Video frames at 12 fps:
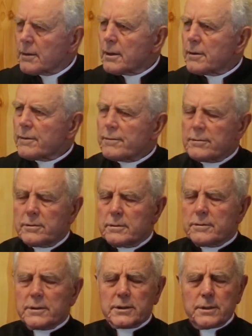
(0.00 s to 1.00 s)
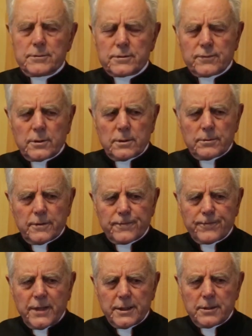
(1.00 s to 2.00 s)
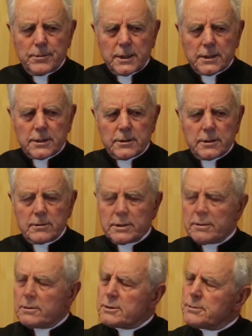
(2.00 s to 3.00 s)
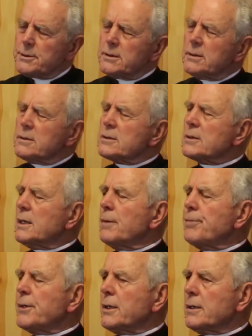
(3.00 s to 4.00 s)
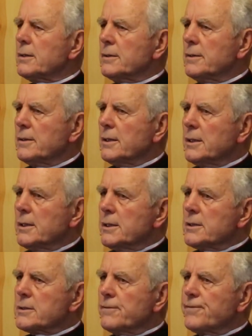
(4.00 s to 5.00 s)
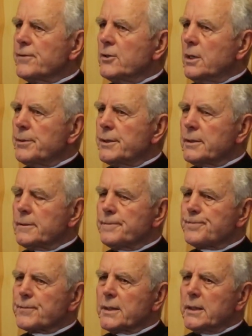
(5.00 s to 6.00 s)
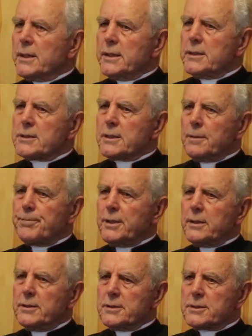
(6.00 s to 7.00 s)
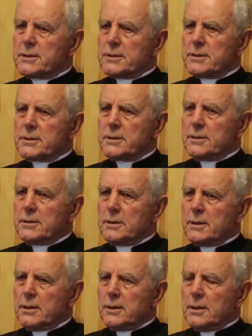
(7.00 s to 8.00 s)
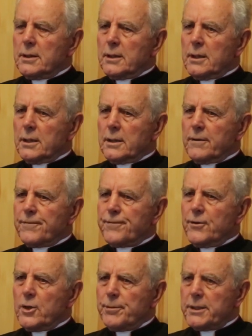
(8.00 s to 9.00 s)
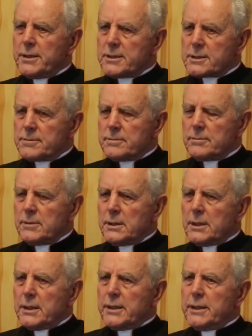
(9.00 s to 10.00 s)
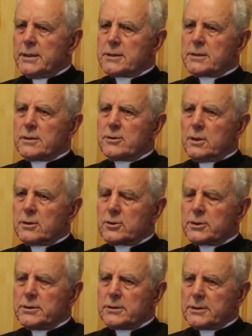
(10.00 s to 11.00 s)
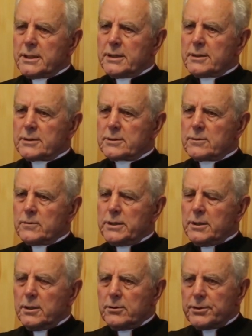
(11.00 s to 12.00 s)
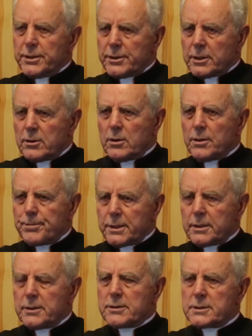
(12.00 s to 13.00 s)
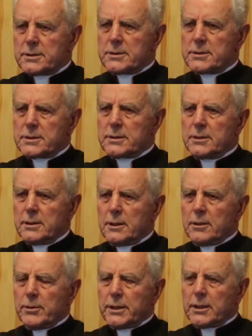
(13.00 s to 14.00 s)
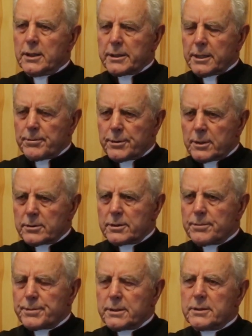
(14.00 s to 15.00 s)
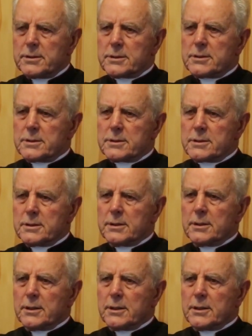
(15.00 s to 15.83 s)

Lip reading: It comes from phainomai in Greek, which means appear. So phenomena is appearances. Phenomenism is the doctrine that we only know appearances, that we can't get beyond the appearances.